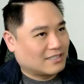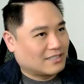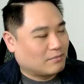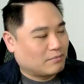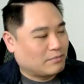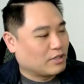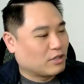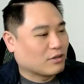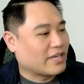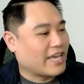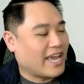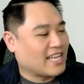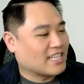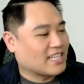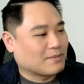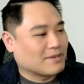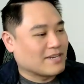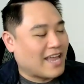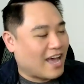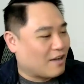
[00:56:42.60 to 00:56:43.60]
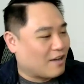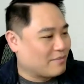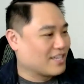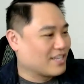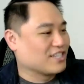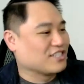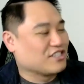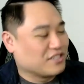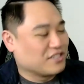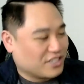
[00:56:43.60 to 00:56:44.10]
Bill Gates, but now
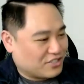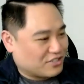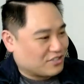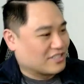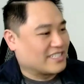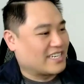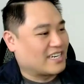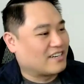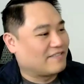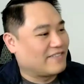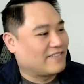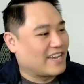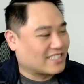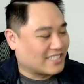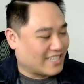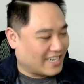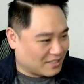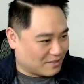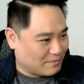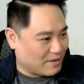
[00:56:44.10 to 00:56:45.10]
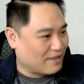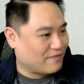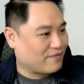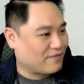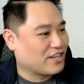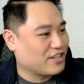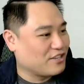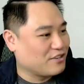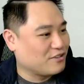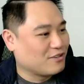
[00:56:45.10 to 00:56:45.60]
because you did your own sound effects and I just made fun
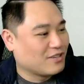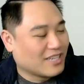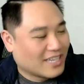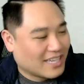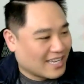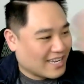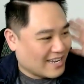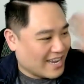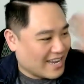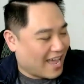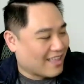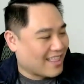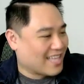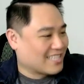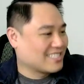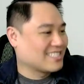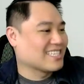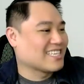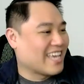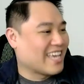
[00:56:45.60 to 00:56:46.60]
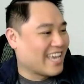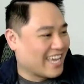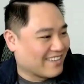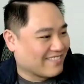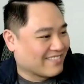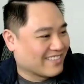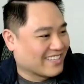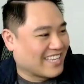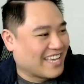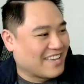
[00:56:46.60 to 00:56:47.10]
of you, now that's the
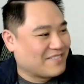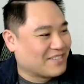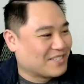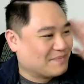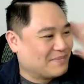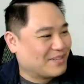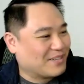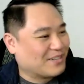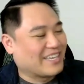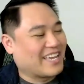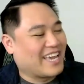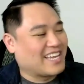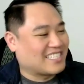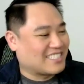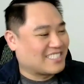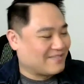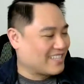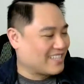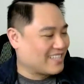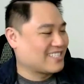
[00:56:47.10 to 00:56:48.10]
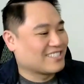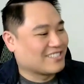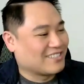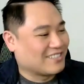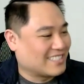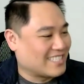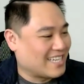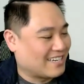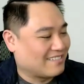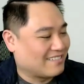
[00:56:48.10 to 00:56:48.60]
game. The game is Bill Gates makes his own
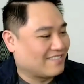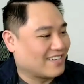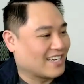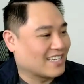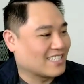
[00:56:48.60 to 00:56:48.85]
sound effects.